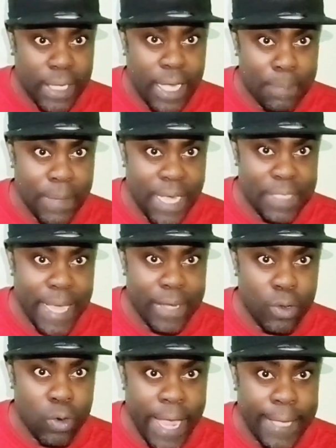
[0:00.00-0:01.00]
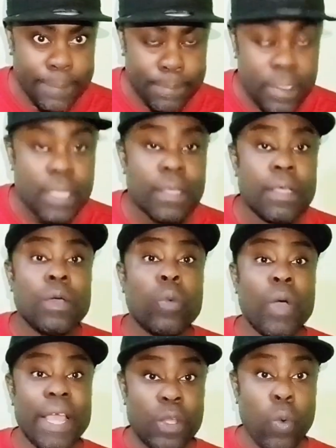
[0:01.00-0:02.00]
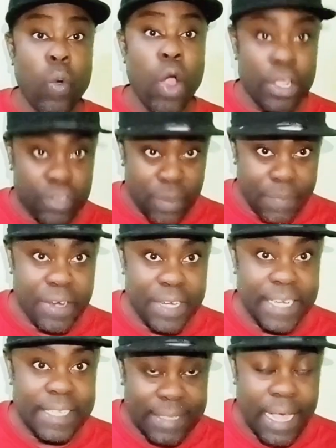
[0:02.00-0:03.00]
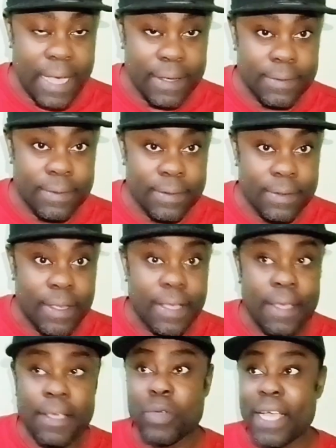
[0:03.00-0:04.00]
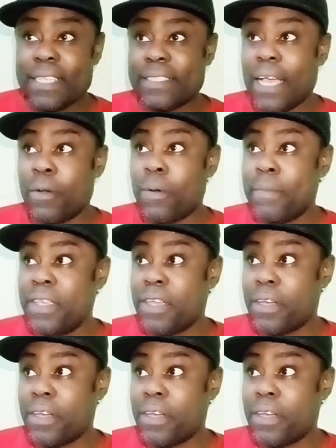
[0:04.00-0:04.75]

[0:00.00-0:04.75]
seconds passed by now, right? Well, the words I'm hearing at the song is one song when I